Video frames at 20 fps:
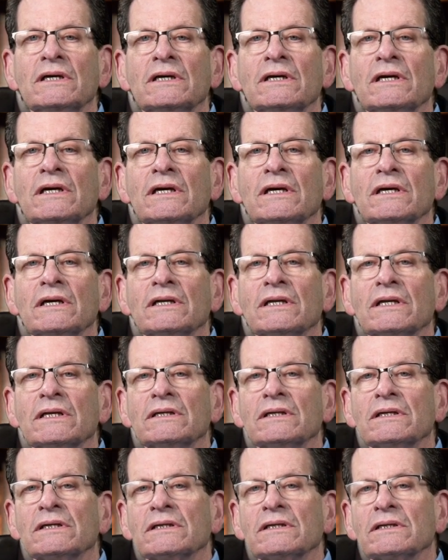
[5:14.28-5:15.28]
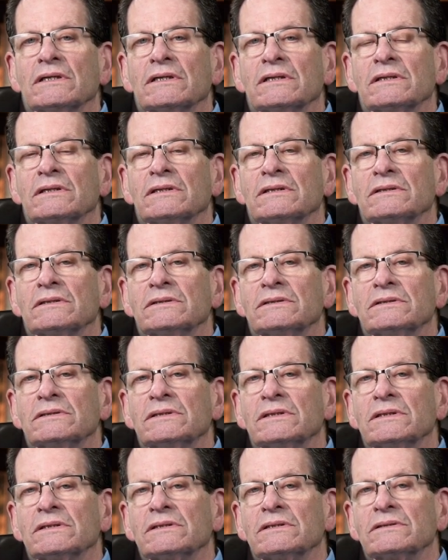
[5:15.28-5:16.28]
And
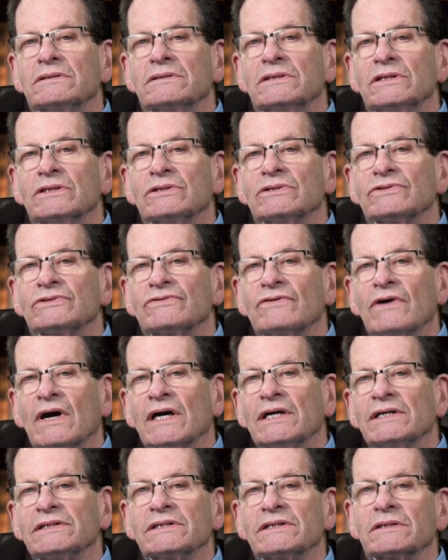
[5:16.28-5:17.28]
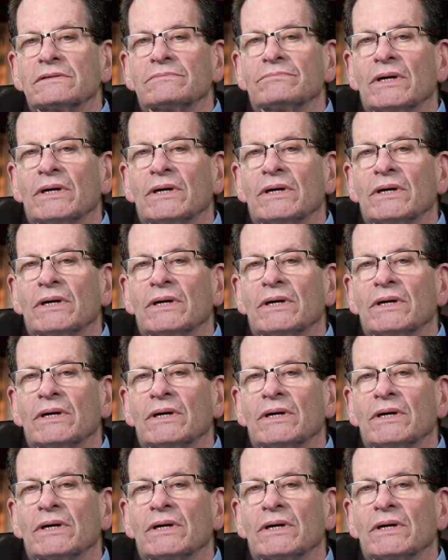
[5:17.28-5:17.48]
the yields rising,